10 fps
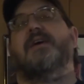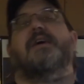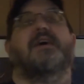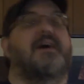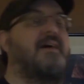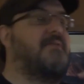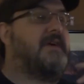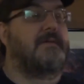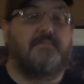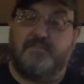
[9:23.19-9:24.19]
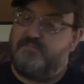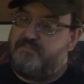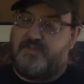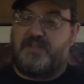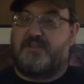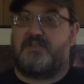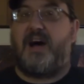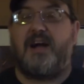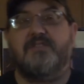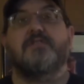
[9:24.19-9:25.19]
The
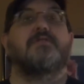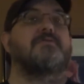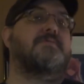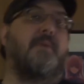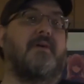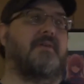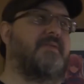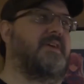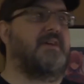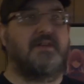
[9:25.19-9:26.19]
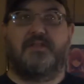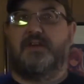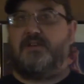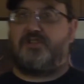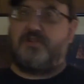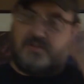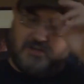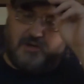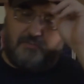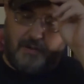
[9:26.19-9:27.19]
doctor, who's part of the
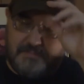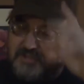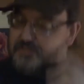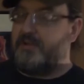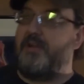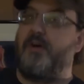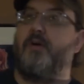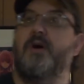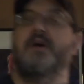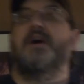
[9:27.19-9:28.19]
corrupt trio,